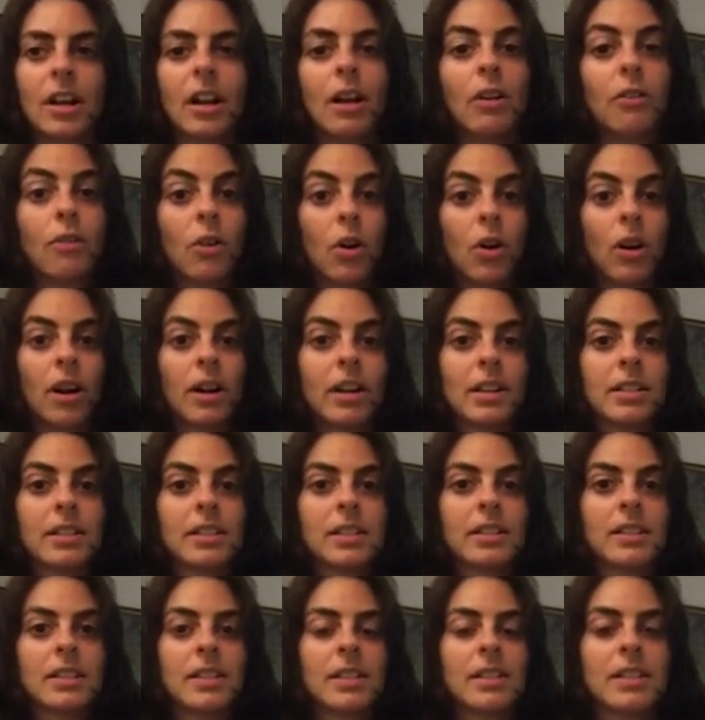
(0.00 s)
Of
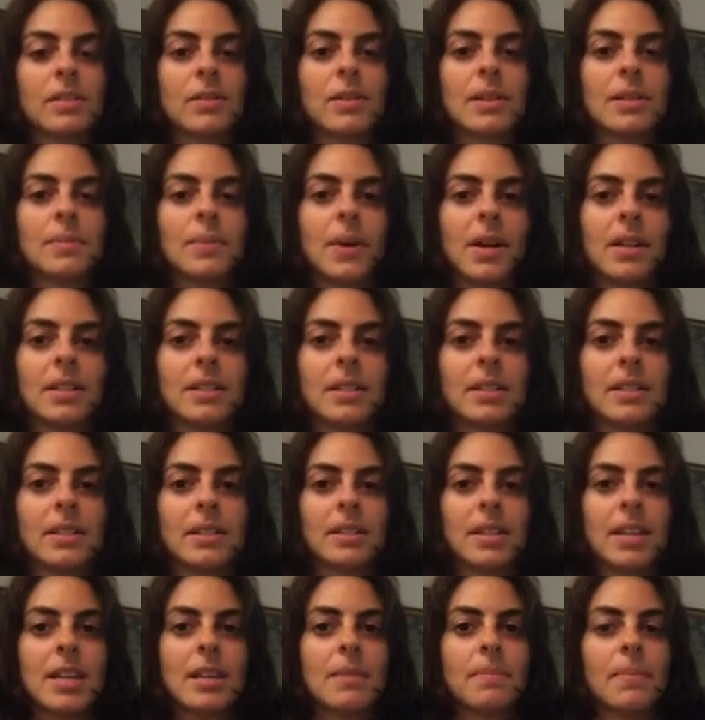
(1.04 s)
course, these
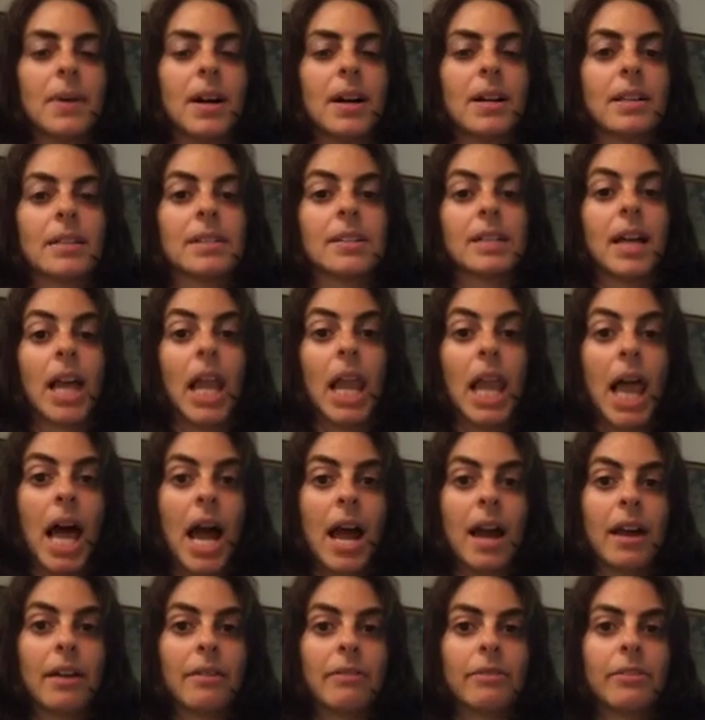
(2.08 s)
responses keep us
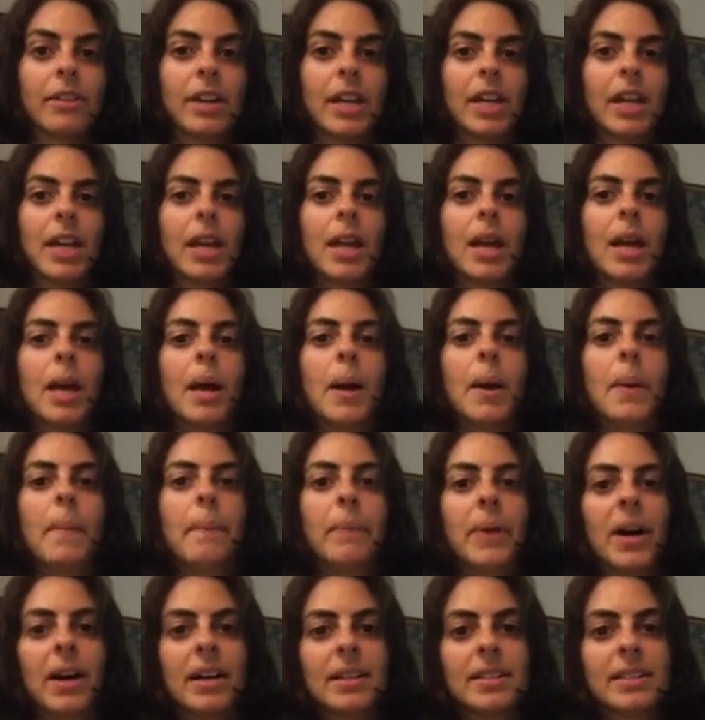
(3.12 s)
alive,
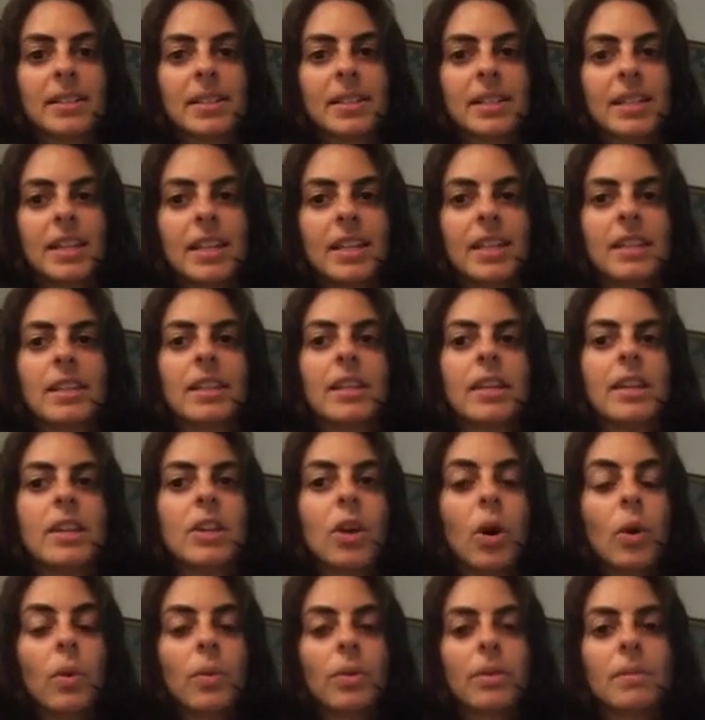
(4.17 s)
but they
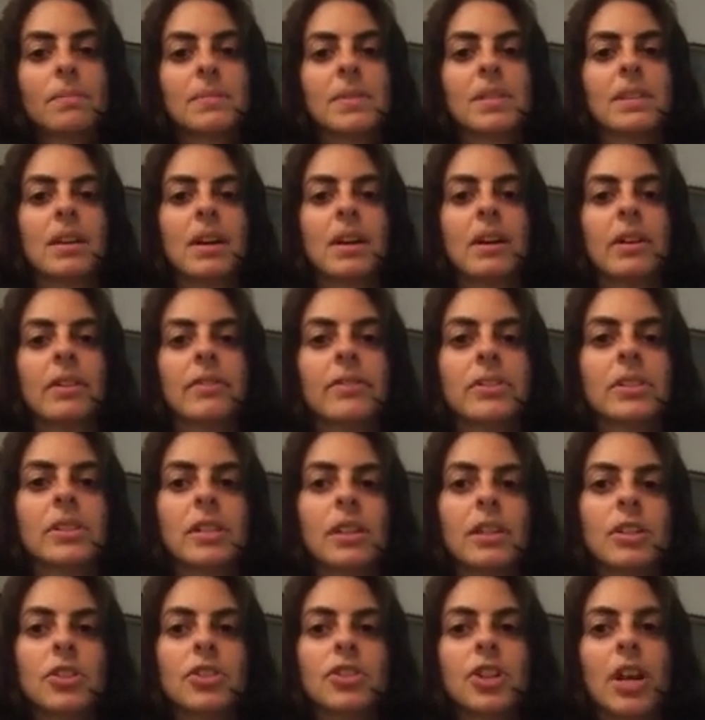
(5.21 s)
don't themselves
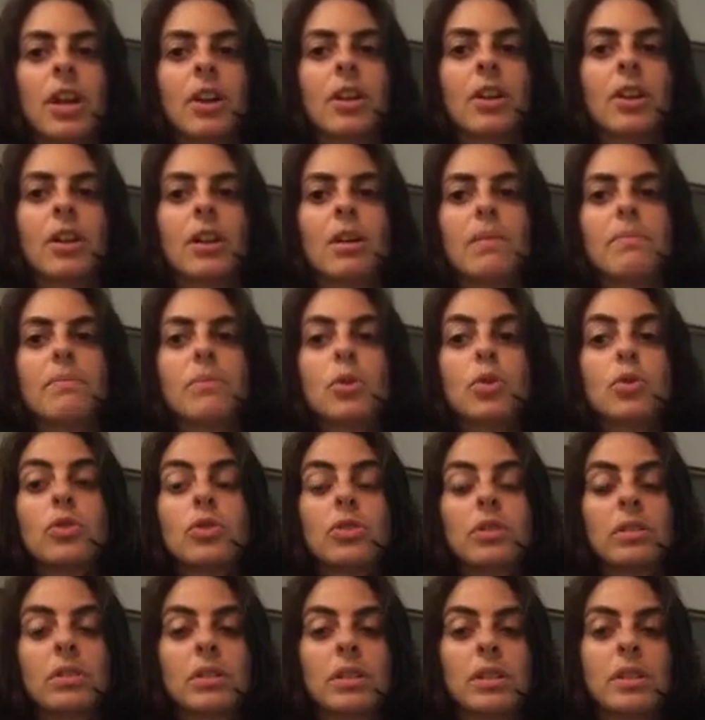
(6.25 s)
engender
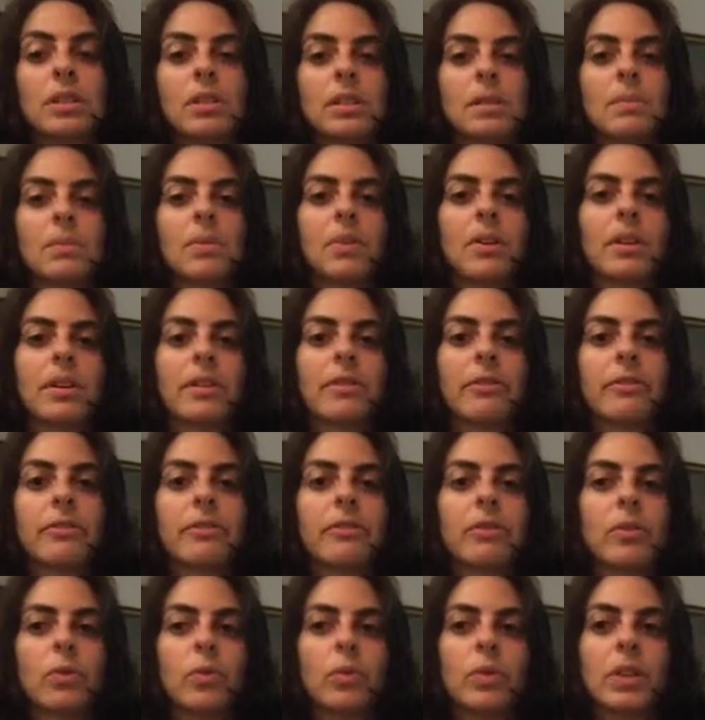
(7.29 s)
mutually supportive
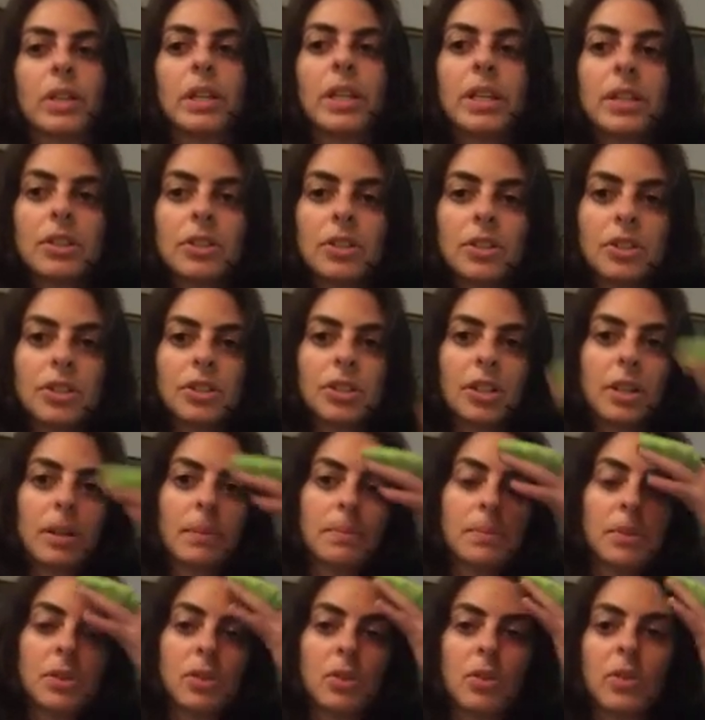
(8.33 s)

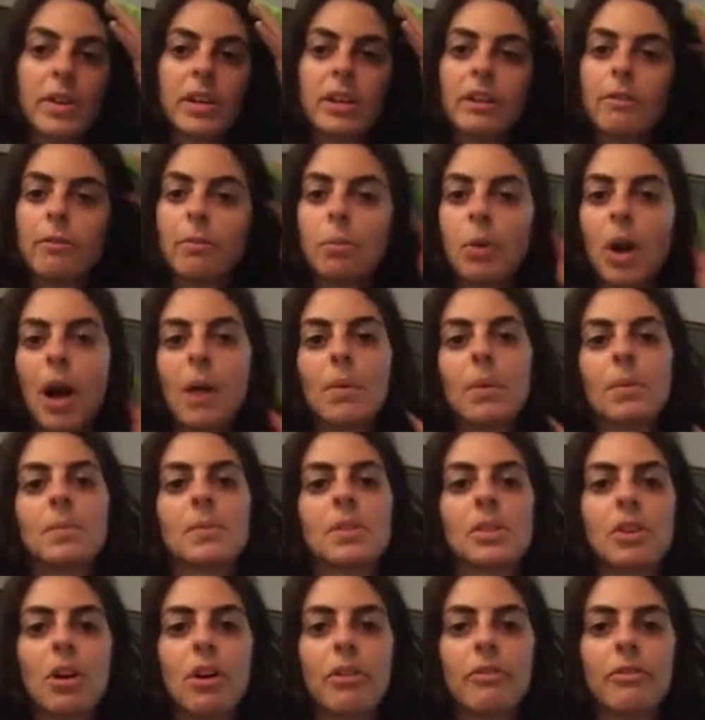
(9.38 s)
relationships, creative problem
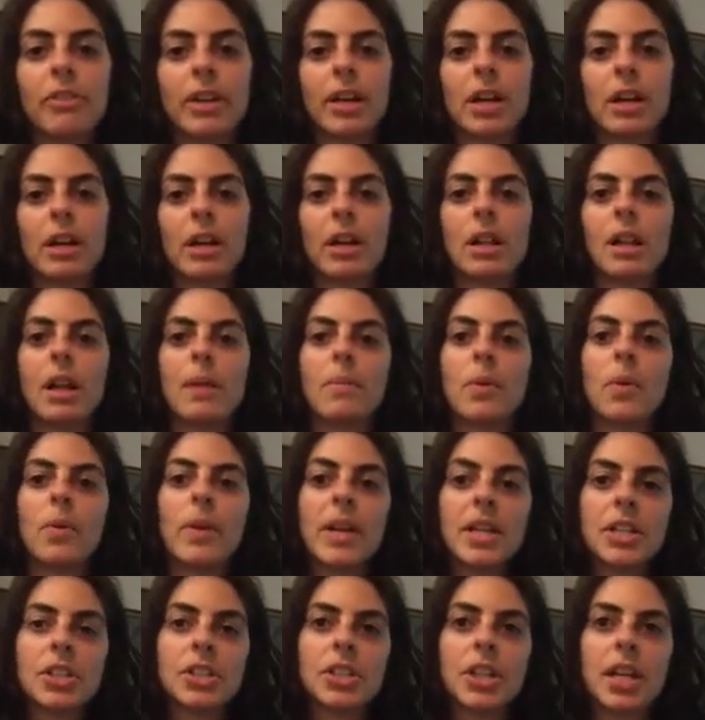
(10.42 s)
solving,
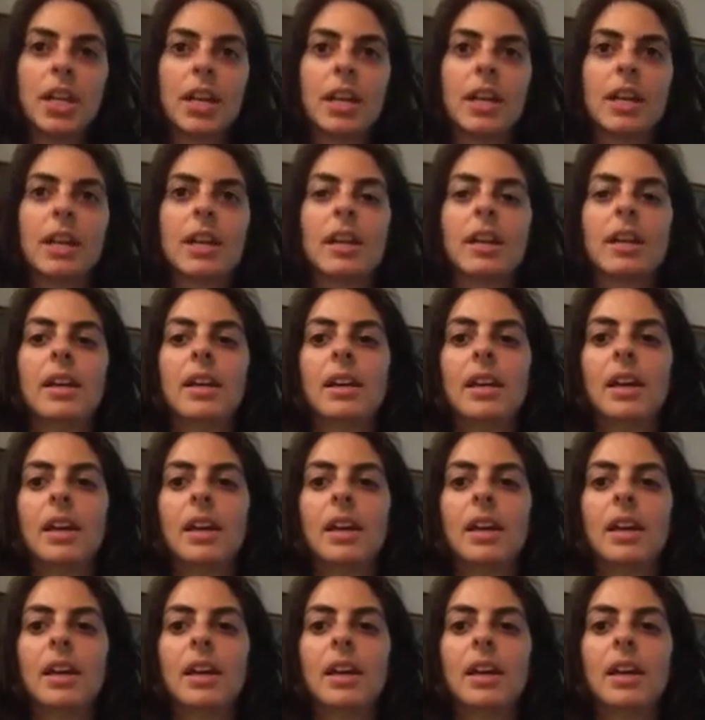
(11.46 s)
collaboration,